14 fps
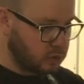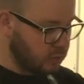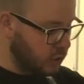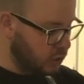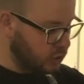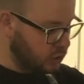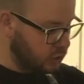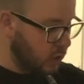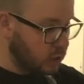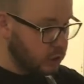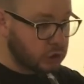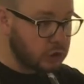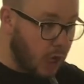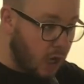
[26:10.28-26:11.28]
of your
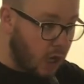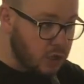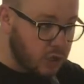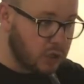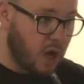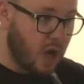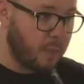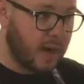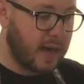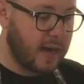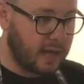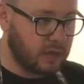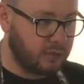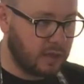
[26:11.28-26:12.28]
starchy
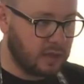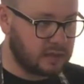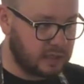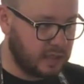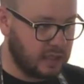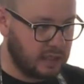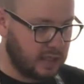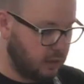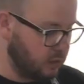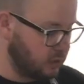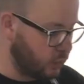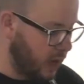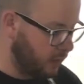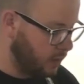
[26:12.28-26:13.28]
carbohydrates in here
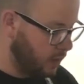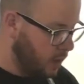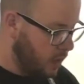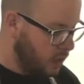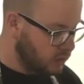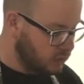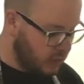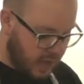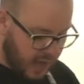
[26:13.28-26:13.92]
as well. So